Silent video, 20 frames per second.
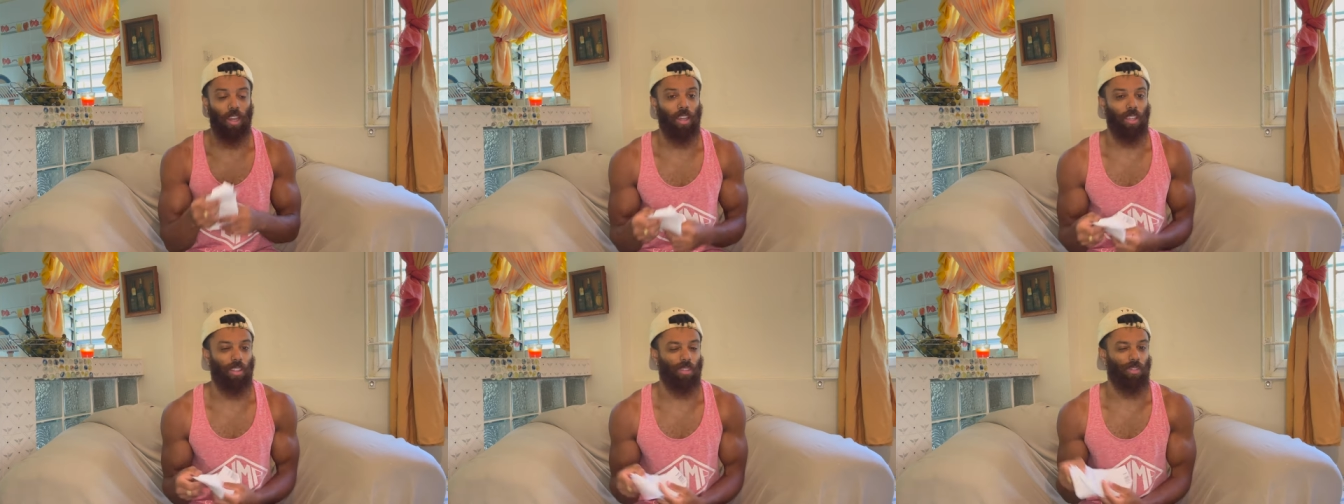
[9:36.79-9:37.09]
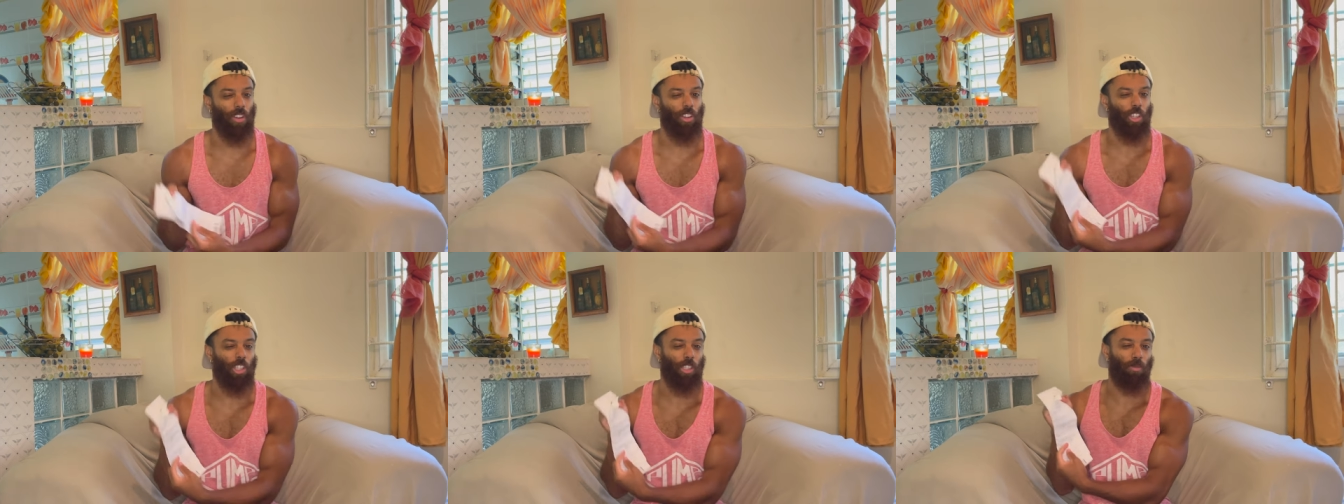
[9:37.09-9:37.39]
It's
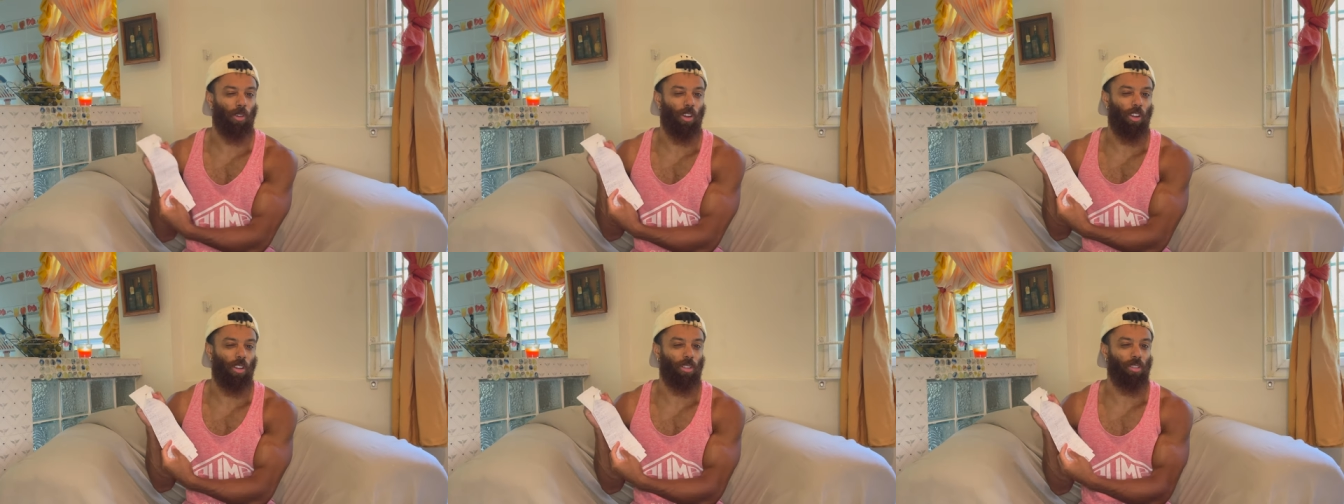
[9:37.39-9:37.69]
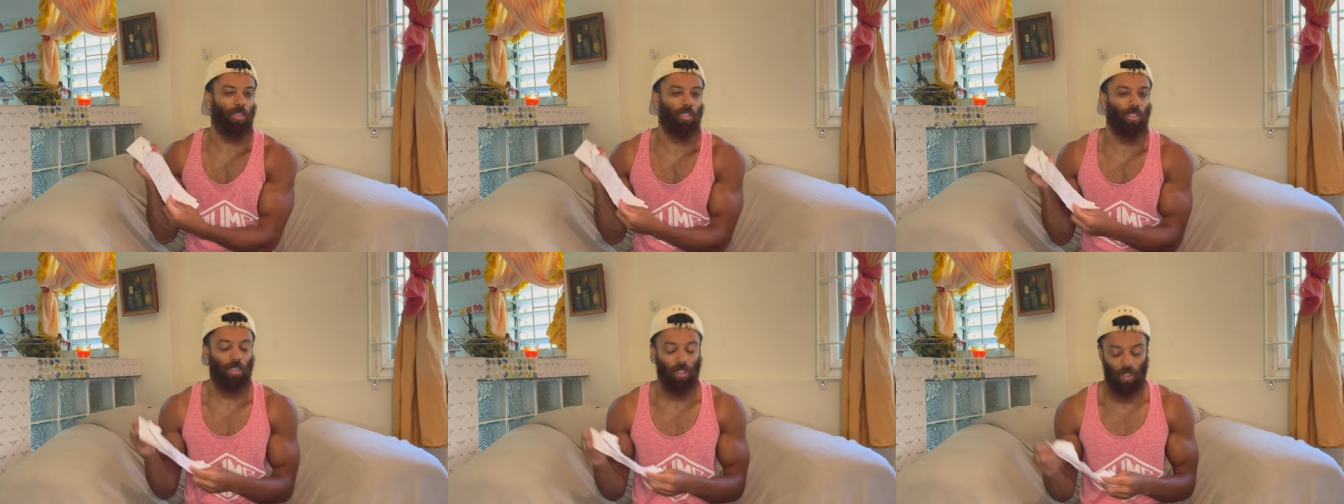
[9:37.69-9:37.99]
very smart
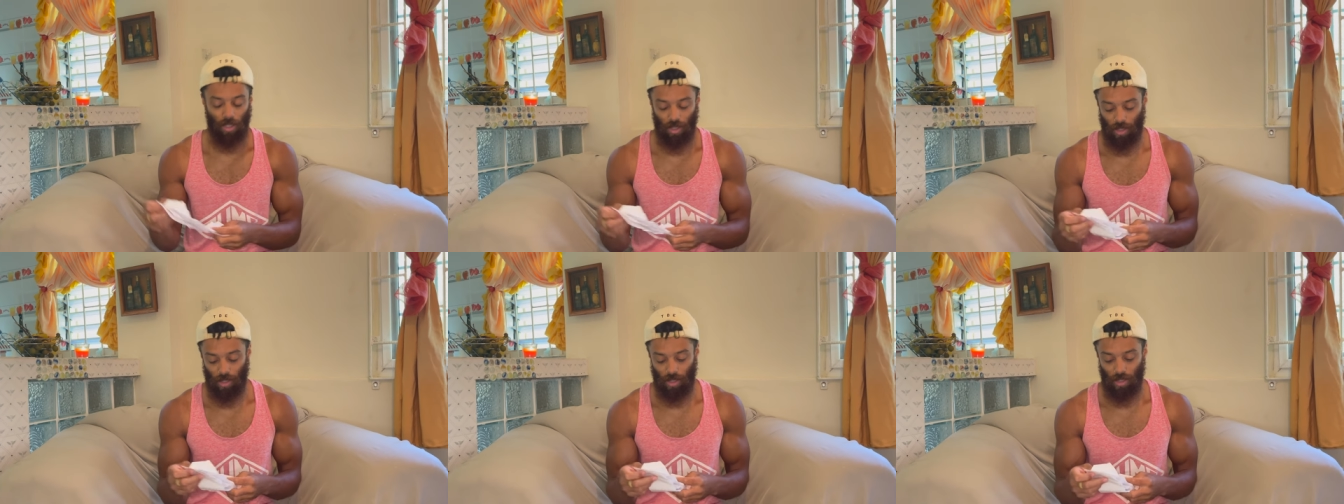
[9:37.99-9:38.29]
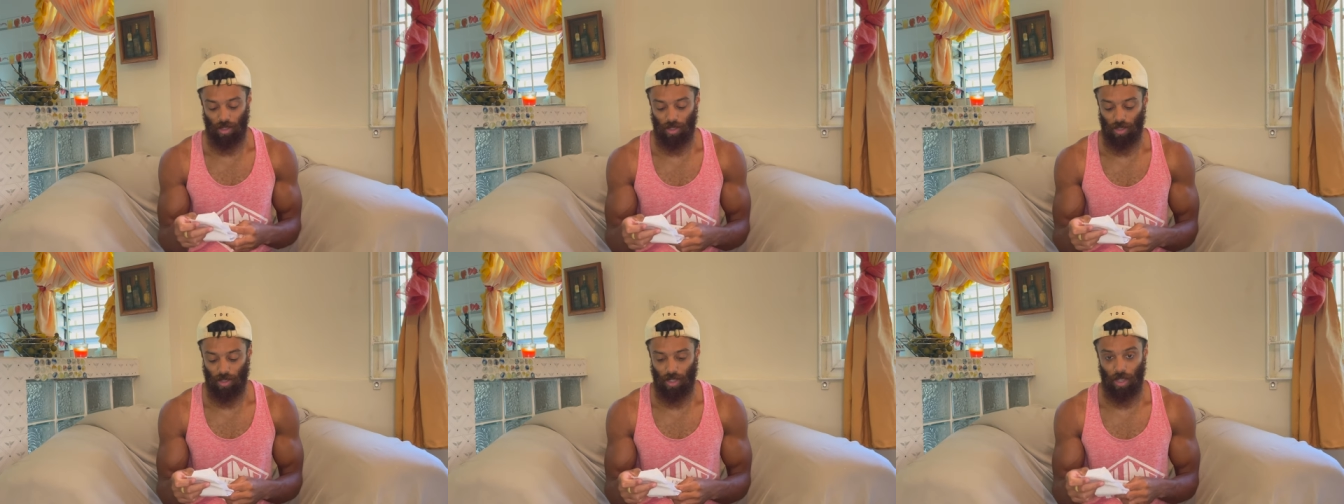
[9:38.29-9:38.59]
because it
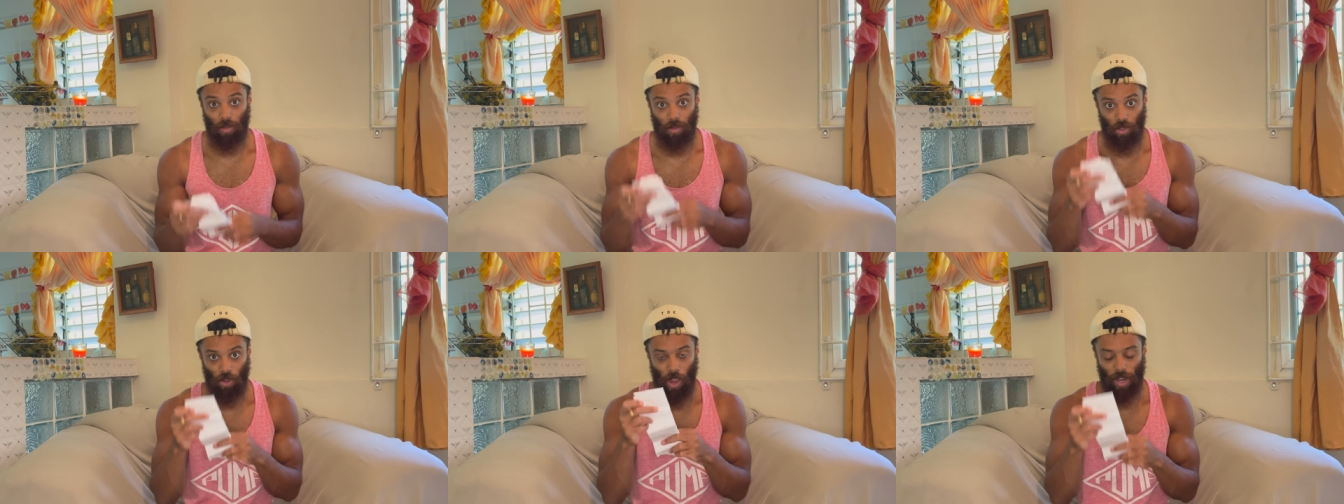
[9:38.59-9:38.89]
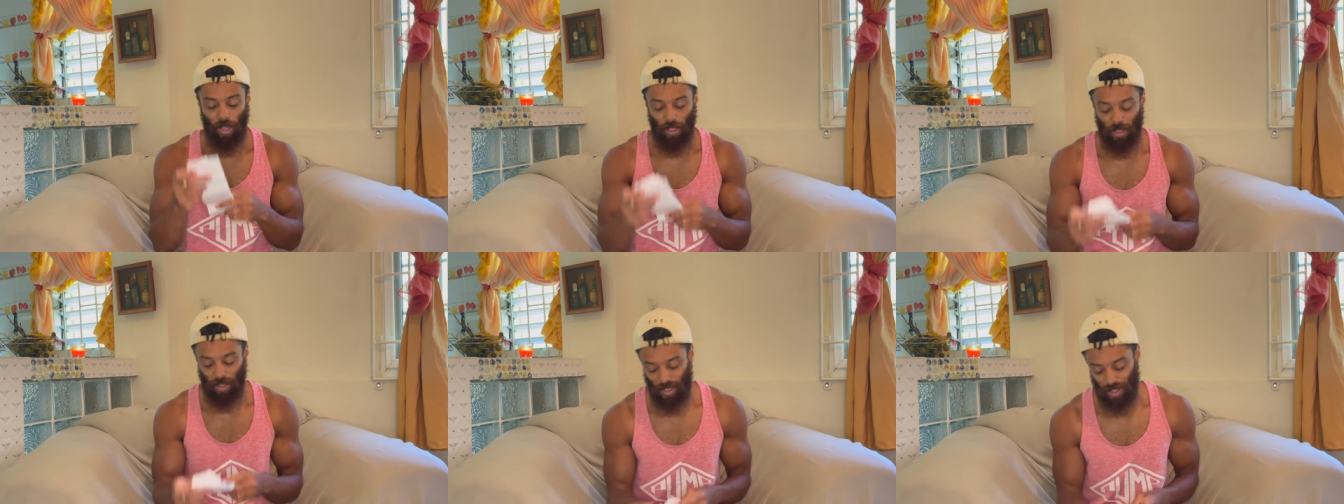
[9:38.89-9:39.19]
keeps
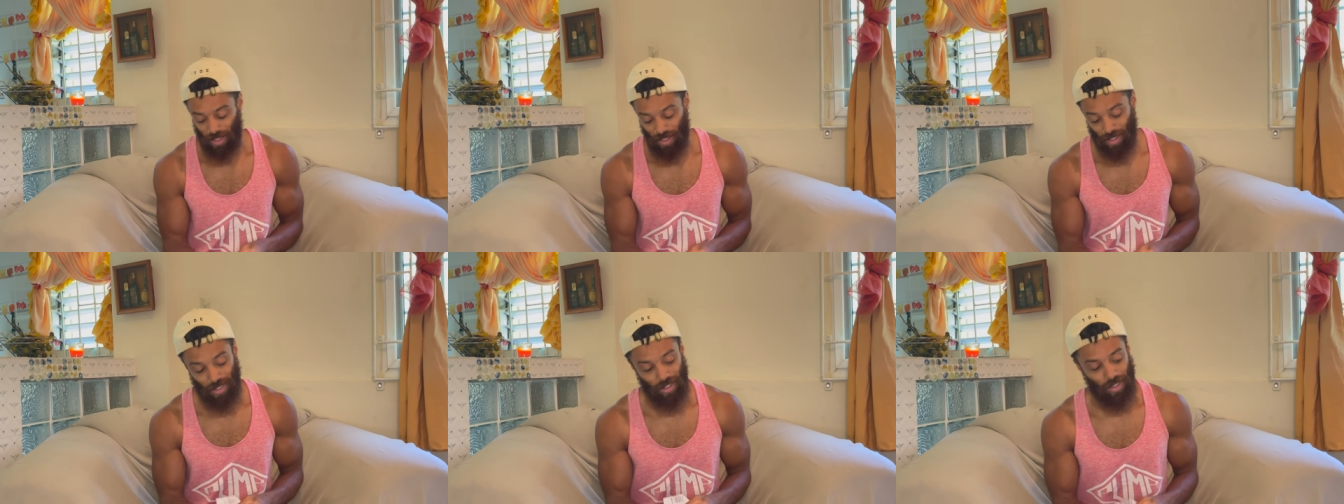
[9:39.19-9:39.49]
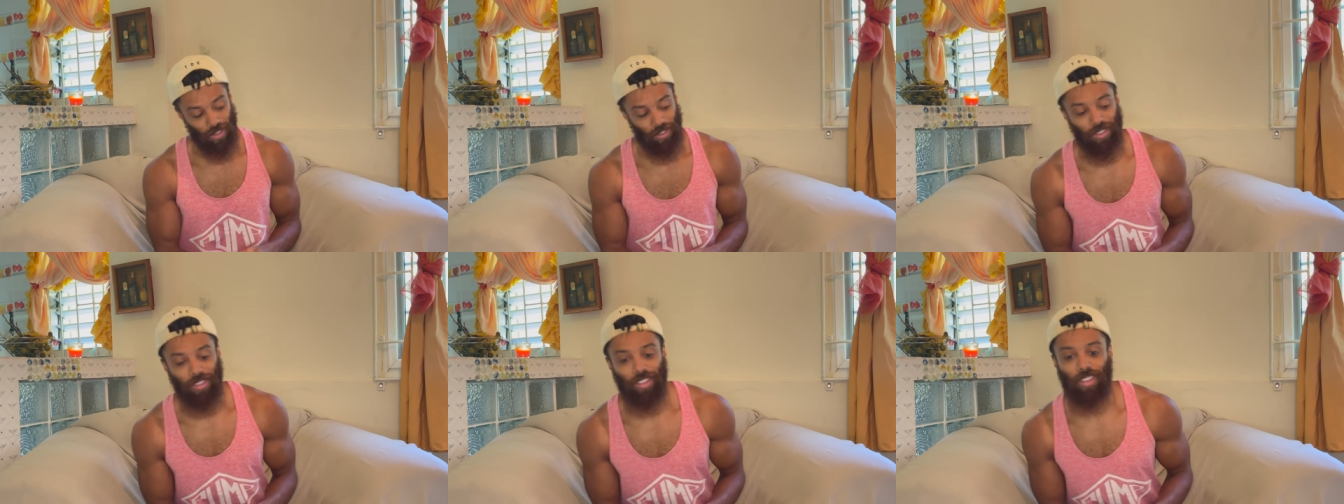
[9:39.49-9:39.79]
track of things
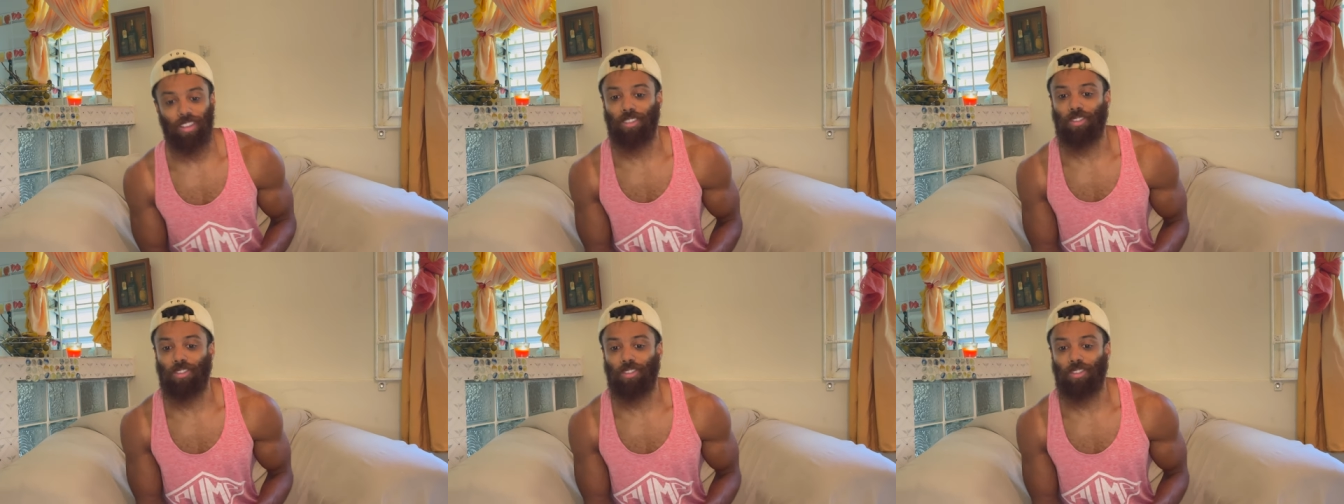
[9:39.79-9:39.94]
and